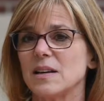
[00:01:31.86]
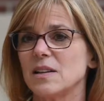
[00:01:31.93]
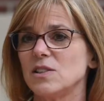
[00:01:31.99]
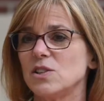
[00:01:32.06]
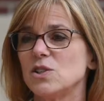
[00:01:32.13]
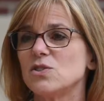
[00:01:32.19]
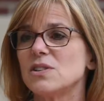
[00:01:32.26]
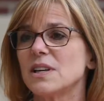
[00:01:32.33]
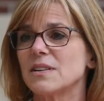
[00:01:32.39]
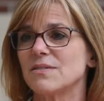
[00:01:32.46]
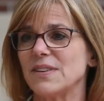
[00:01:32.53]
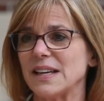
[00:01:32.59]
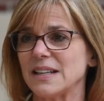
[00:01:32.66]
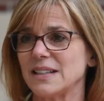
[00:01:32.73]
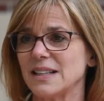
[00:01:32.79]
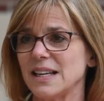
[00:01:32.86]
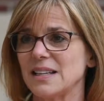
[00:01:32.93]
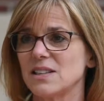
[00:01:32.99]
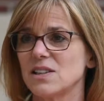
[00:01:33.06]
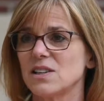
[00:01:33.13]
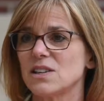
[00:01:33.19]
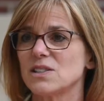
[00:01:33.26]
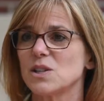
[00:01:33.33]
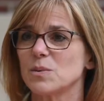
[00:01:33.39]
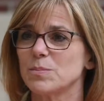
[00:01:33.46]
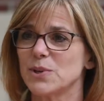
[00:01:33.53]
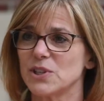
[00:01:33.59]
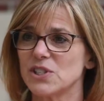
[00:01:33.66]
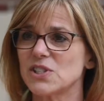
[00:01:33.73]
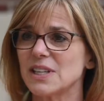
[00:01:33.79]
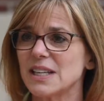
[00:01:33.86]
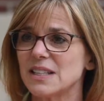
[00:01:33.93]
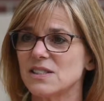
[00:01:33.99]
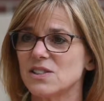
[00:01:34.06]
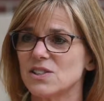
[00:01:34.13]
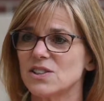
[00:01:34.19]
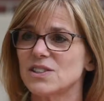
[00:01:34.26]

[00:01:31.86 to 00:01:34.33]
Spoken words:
using a ventilator to push against